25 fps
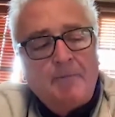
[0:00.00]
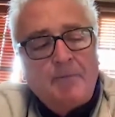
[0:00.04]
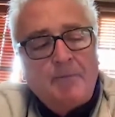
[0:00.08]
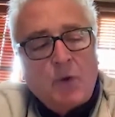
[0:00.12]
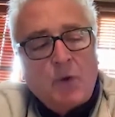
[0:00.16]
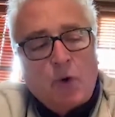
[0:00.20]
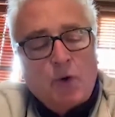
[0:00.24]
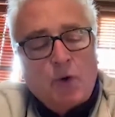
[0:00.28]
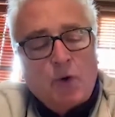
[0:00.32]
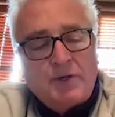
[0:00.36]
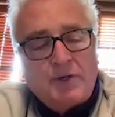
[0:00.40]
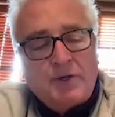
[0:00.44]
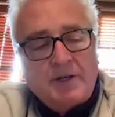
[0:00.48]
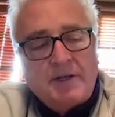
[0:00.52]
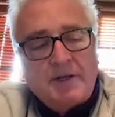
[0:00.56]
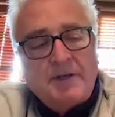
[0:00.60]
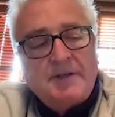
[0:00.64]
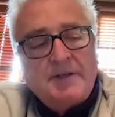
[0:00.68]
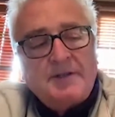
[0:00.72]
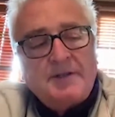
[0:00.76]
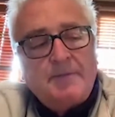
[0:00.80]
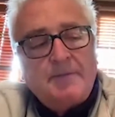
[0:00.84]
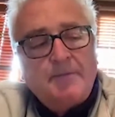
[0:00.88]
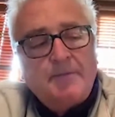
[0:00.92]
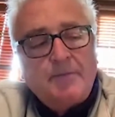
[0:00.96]

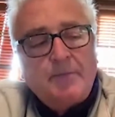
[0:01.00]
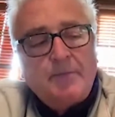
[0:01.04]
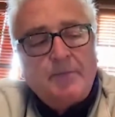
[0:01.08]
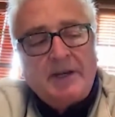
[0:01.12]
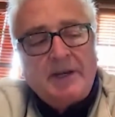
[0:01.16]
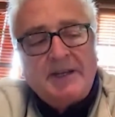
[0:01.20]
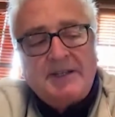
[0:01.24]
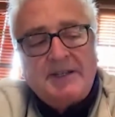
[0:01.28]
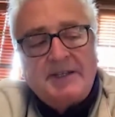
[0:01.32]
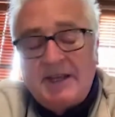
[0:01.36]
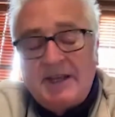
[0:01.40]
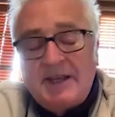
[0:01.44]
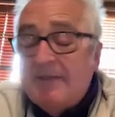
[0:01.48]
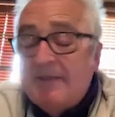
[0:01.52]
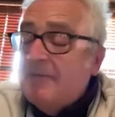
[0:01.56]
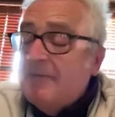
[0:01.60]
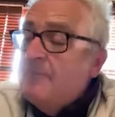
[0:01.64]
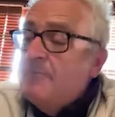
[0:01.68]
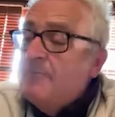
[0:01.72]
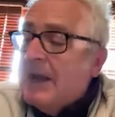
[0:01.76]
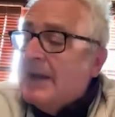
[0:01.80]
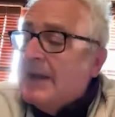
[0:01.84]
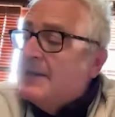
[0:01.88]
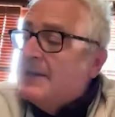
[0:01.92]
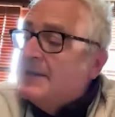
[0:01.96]
audience, but it's even
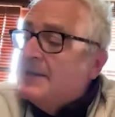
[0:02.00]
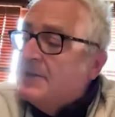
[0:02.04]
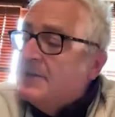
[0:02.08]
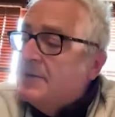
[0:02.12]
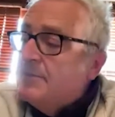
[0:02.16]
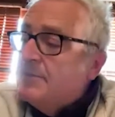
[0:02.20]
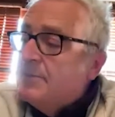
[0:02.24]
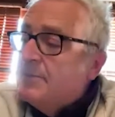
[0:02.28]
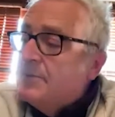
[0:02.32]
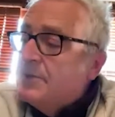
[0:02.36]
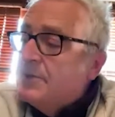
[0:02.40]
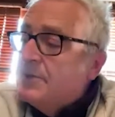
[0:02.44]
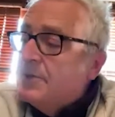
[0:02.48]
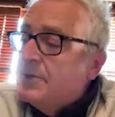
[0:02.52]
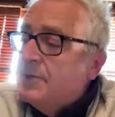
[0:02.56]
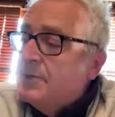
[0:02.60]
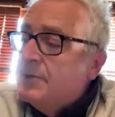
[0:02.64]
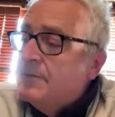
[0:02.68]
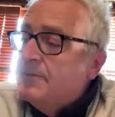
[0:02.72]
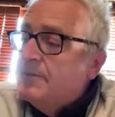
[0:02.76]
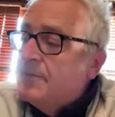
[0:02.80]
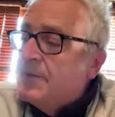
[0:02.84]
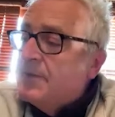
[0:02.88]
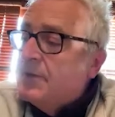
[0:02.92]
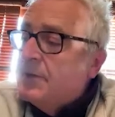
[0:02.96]
better
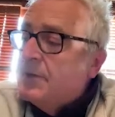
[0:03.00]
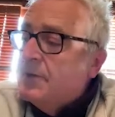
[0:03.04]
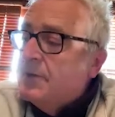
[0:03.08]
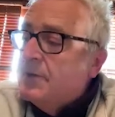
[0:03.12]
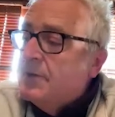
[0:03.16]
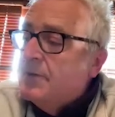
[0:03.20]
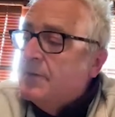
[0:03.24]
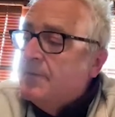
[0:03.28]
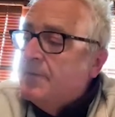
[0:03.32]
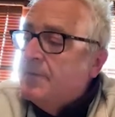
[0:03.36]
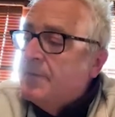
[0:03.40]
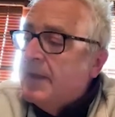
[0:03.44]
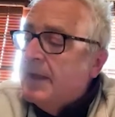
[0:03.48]
to